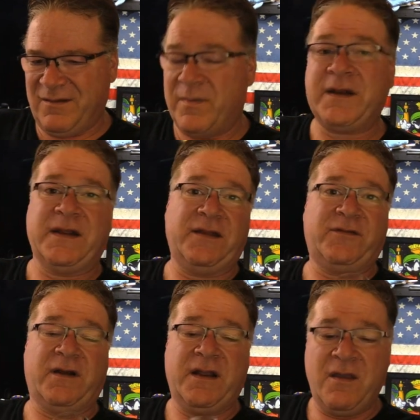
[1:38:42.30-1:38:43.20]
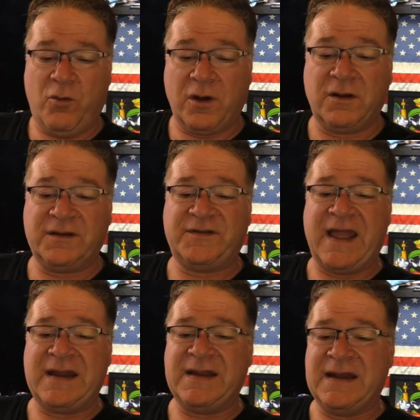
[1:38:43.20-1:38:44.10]
Monday, sorry. World is
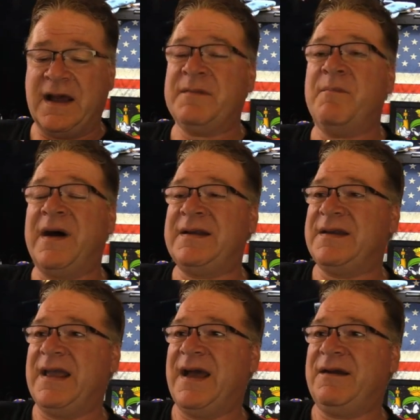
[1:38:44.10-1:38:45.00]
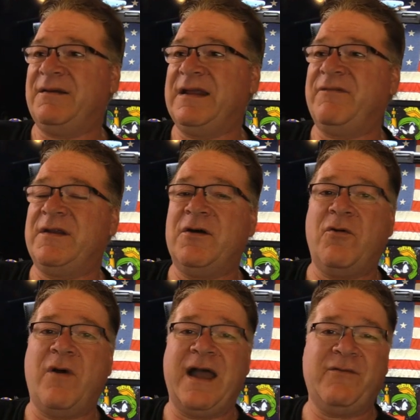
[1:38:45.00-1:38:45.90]
ending on Monday. I don't even
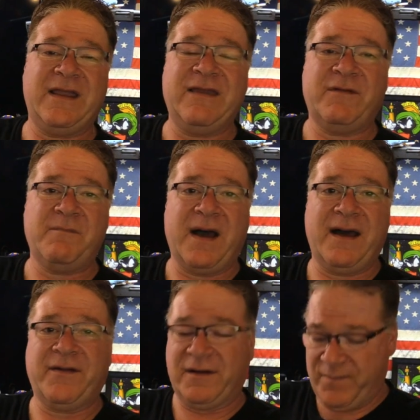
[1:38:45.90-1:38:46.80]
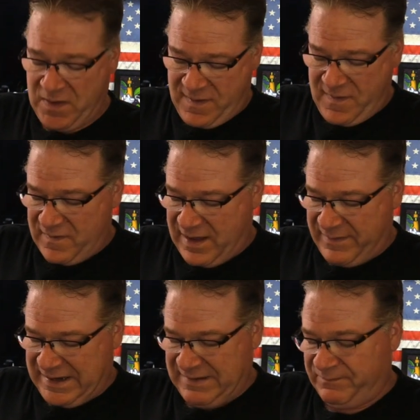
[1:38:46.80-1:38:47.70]
know why we even bother.
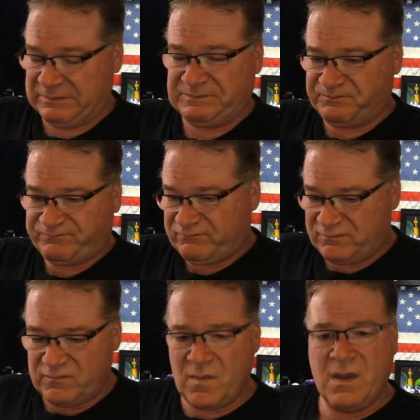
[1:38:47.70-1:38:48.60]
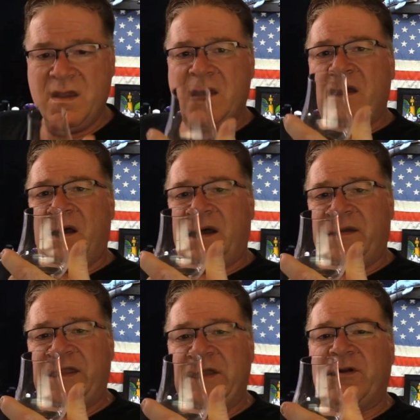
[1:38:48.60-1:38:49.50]
I mean,
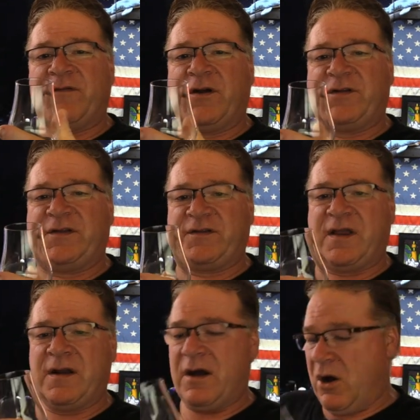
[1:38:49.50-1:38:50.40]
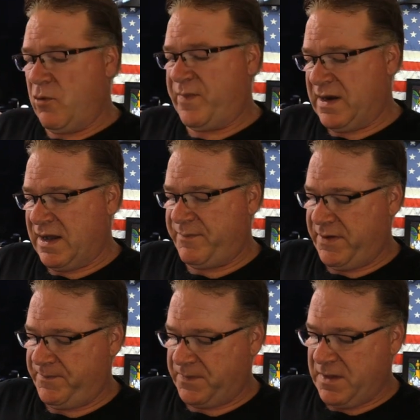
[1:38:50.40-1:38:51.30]
uh, the universe is going to open up.